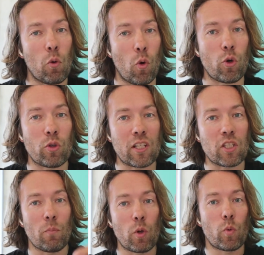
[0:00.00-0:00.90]
order that
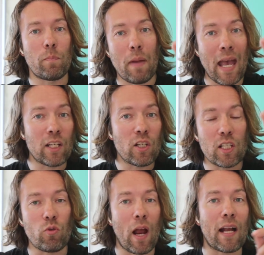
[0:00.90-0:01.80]
someone would manually
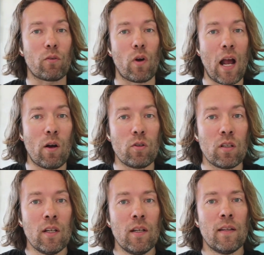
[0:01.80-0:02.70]
drag around